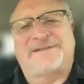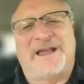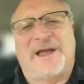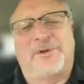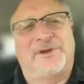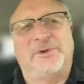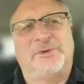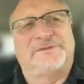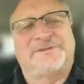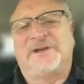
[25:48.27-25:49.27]
thing I want to
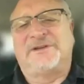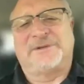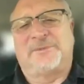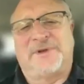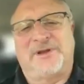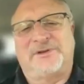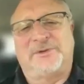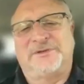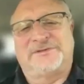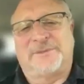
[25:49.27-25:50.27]
do is sell somebody on
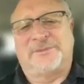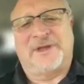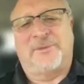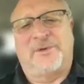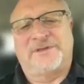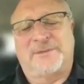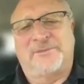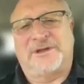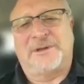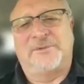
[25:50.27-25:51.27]
doing something. I want
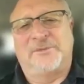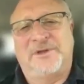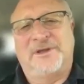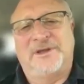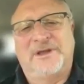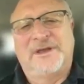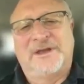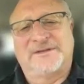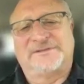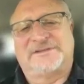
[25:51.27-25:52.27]
them to come to me
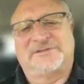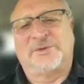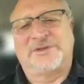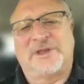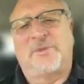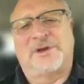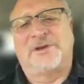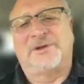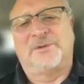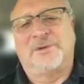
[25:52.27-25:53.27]
because this is what they want
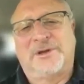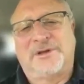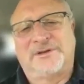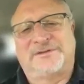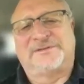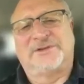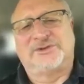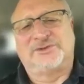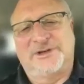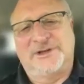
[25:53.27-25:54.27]
to do. This is
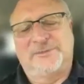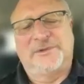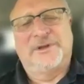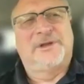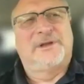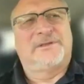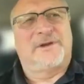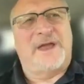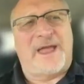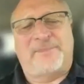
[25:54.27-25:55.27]
their dream.
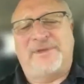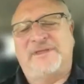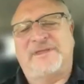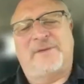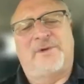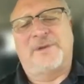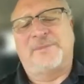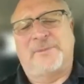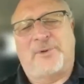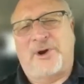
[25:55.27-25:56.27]
They're happy. They want to
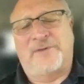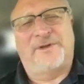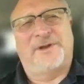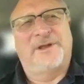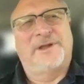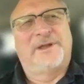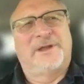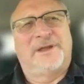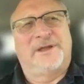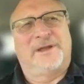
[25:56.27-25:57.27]
be a part of it.
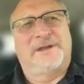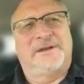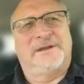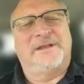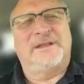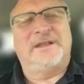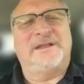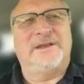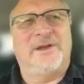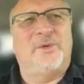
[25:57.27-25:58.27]
And and
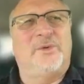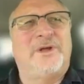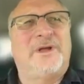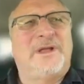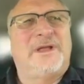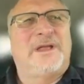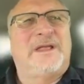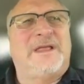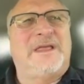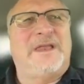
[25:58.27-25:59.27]
then you know,
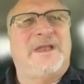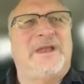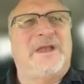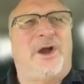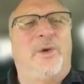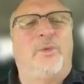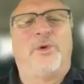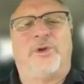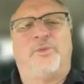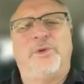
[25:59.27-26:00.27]
in in our
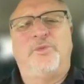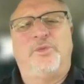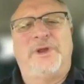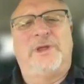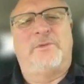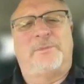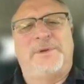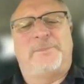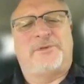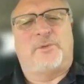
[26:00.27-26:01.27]
world, we really want
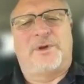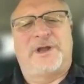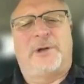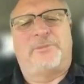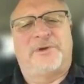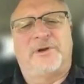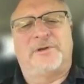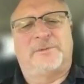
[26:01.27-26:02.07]
people that want to help their